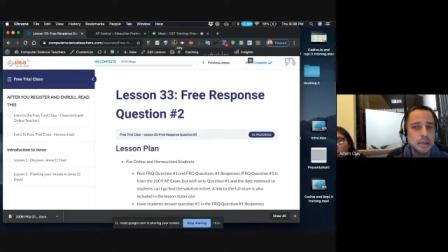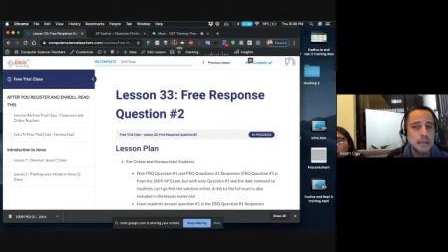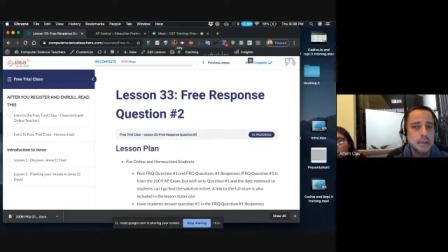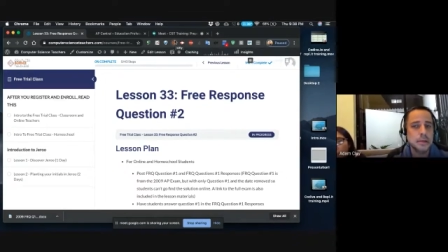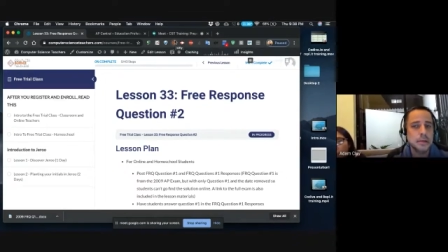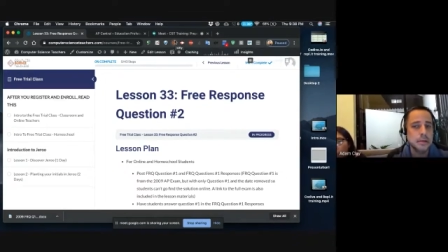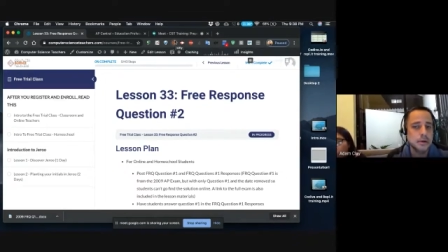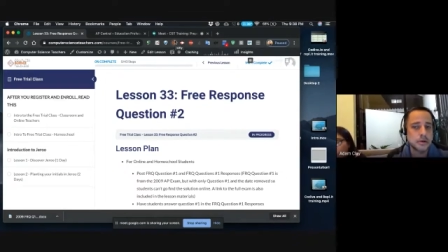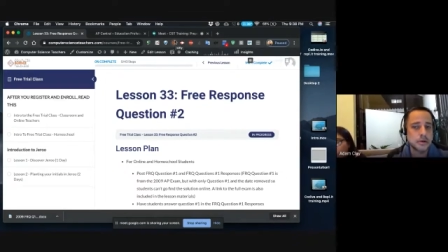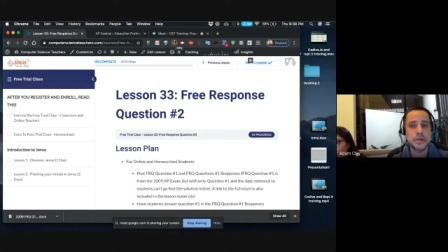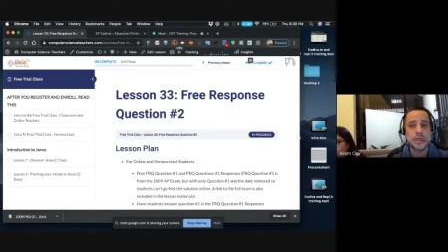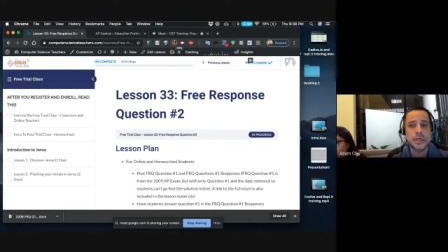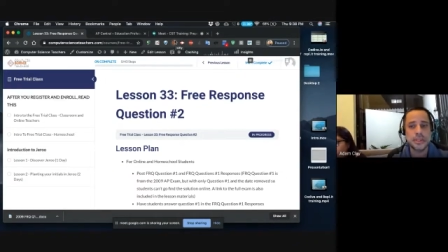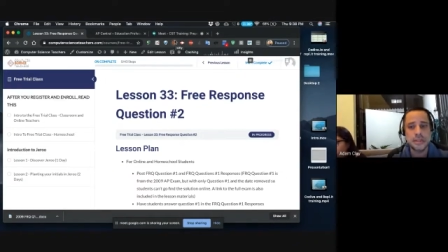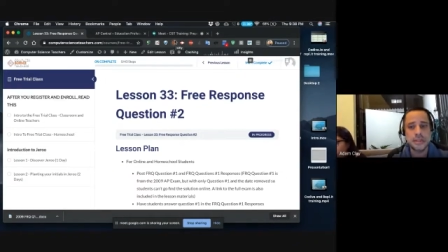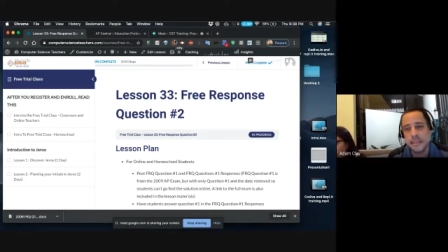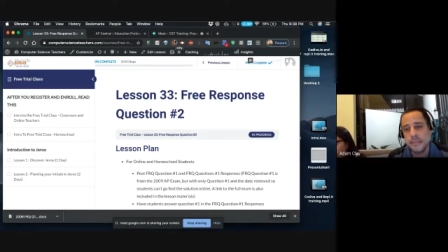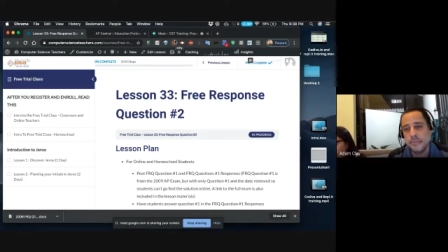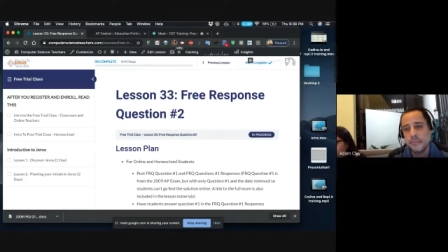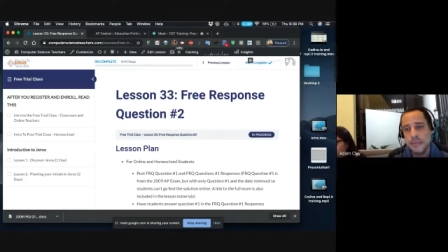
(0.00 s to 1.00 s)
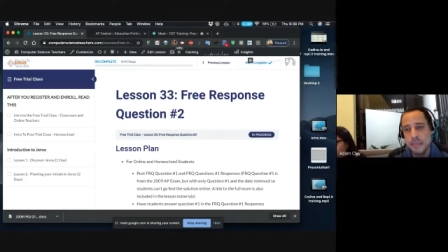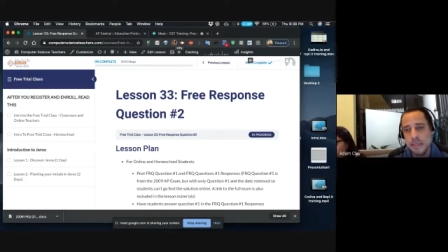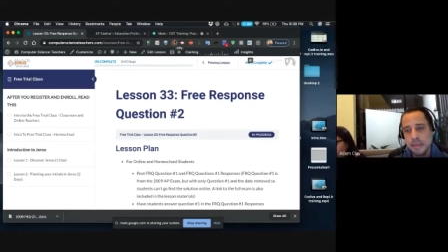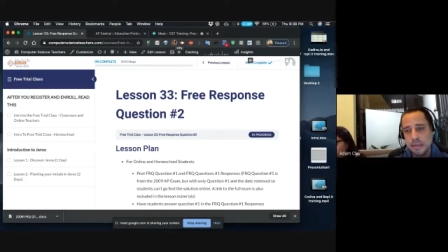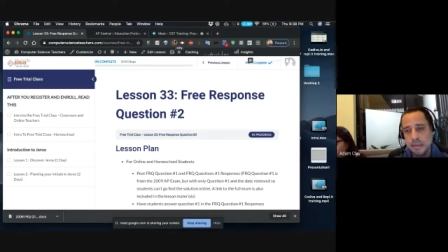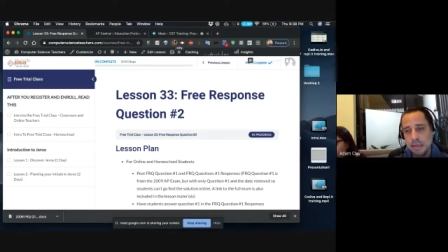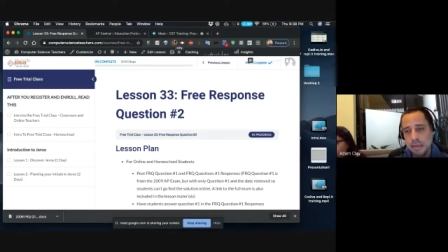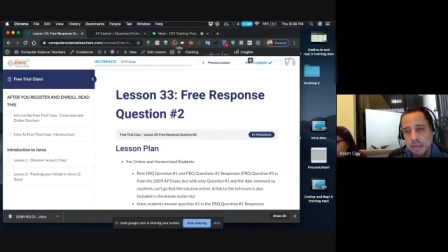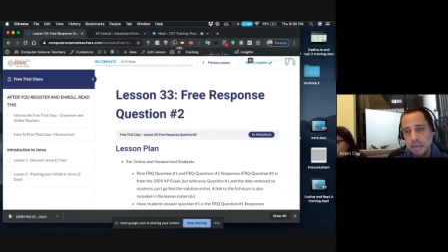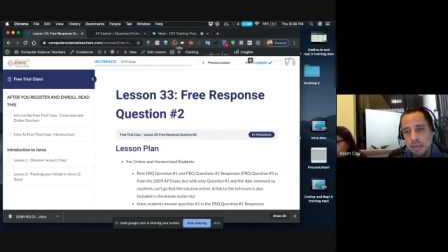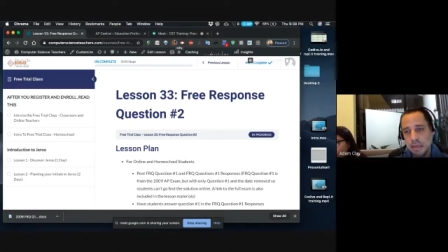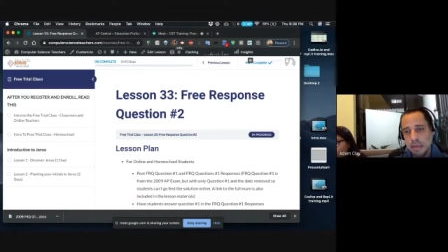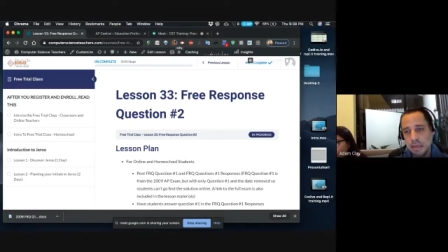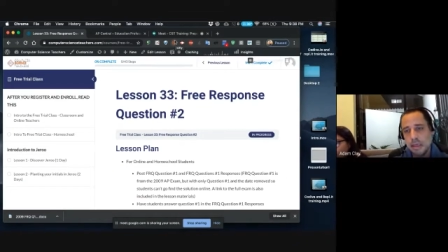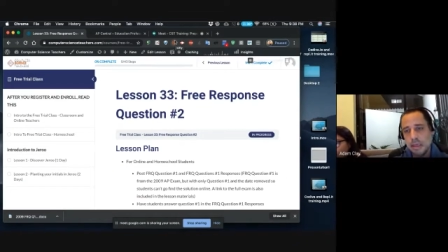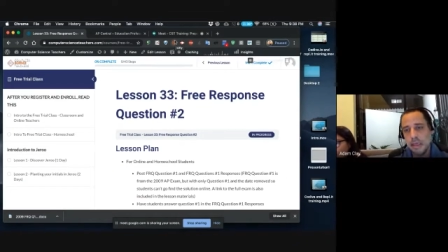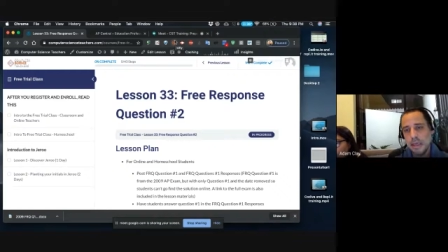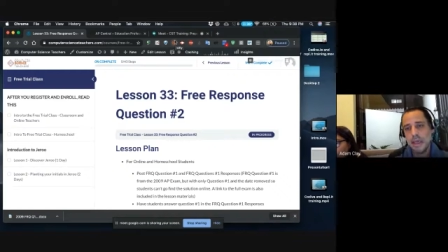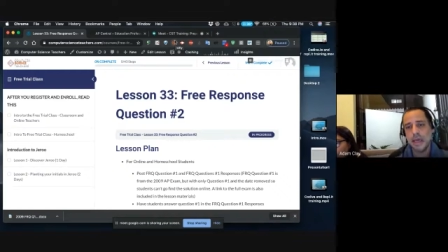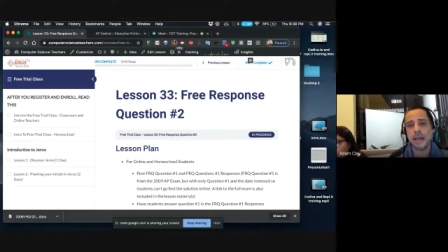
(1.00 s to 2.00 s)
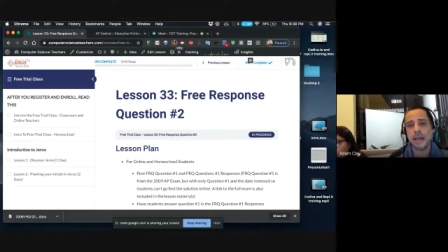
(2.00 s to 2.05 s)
you're going to attempt this, and I'm